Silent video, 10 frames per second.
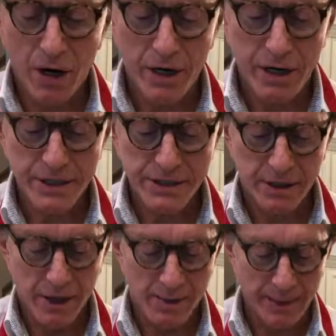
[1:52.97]
hard
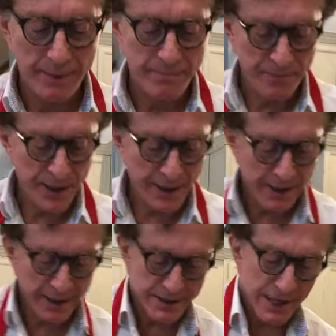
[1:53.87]
salami.
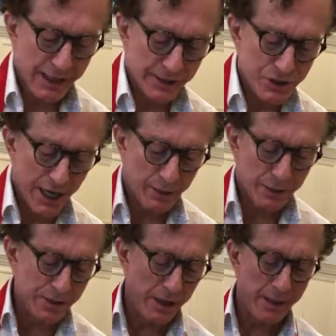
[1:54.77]
It's not the
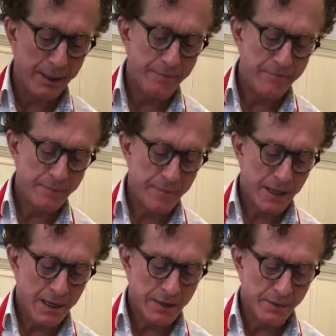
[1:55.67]
Genoa salami.
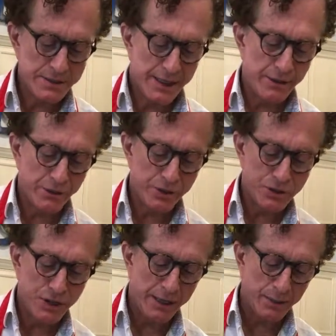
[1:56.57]
The reason I don't
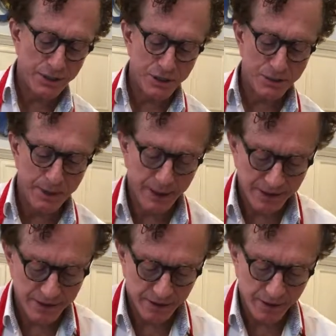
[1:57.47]
use Genoa is just
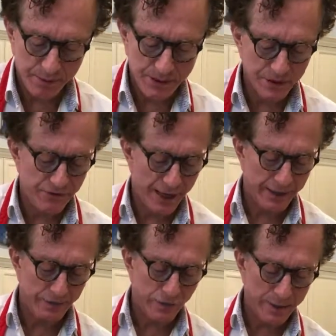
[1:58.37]
because it's a little bit too
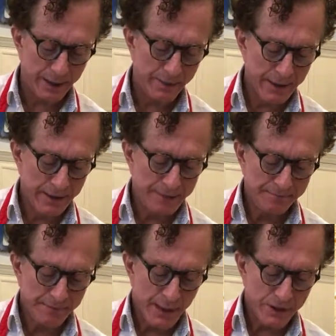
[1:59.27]
fatty for me.
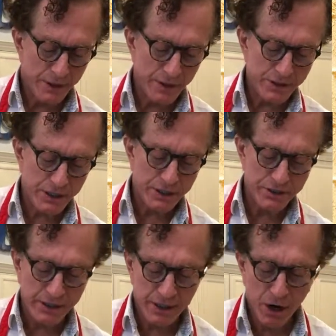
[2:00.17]
So this
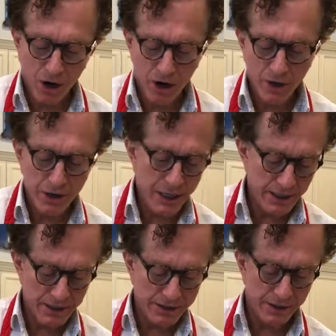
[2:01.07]
is the hard
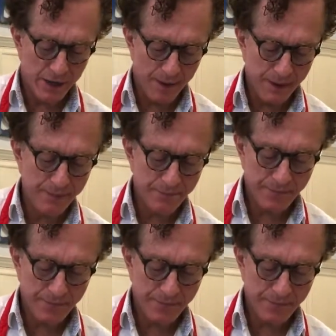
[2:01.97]
salami.